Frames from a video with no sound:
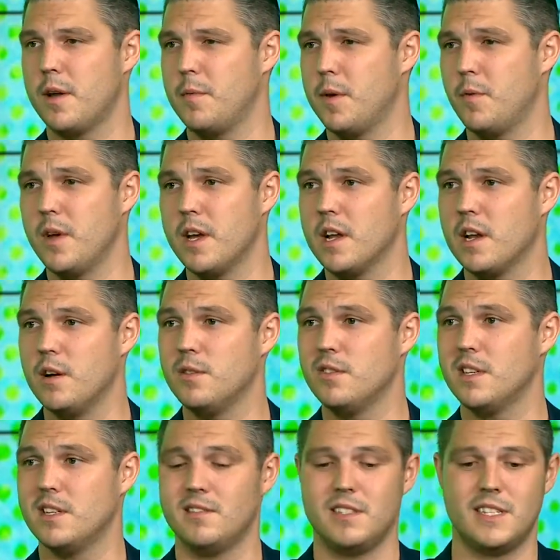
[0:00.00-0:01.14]
I mean, we can close
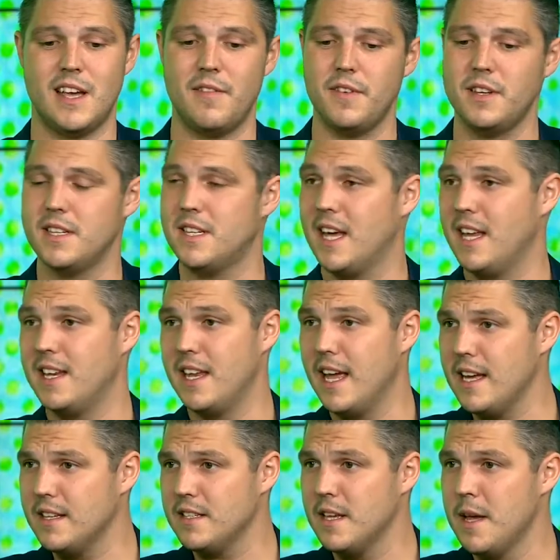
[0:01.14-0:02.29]
in 7 to 10
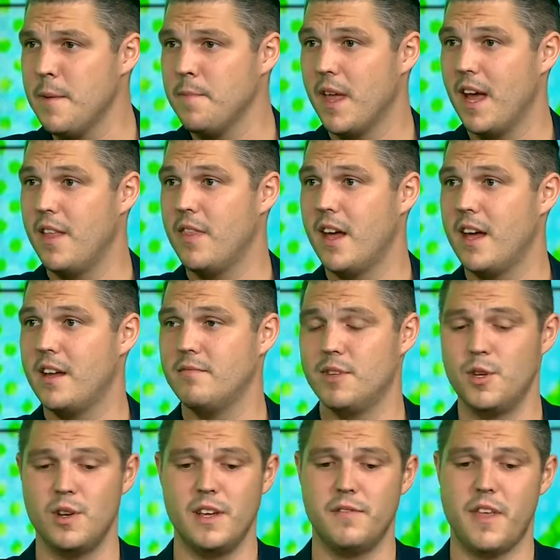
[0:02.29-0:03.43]
days, and then
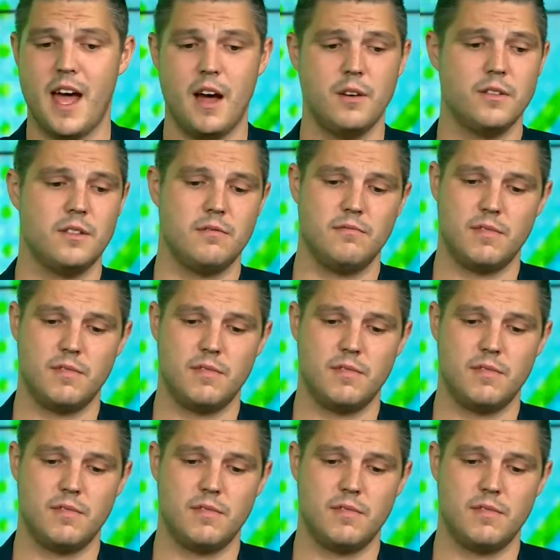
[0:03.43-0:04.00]
you leave the house